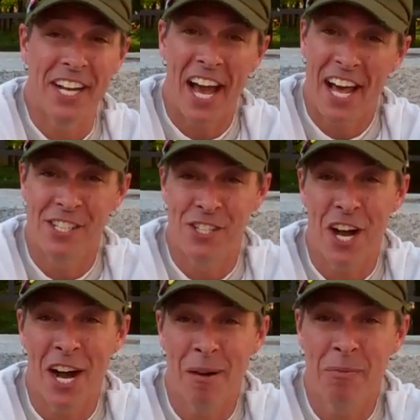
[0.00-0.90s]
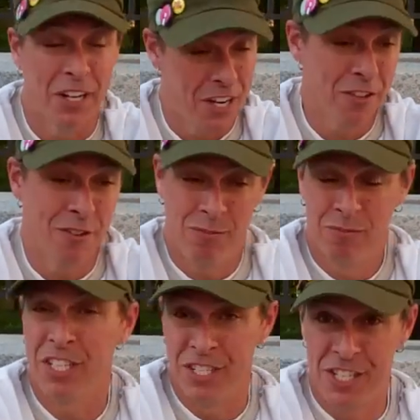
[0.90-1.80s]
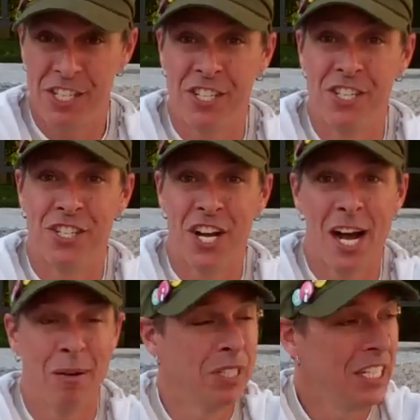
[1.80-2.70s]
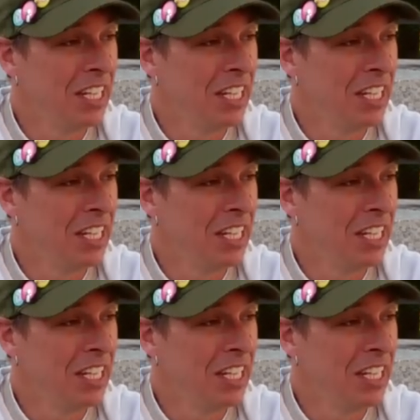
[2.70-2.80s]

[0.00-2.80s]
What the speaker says: I had a job, another consistent job.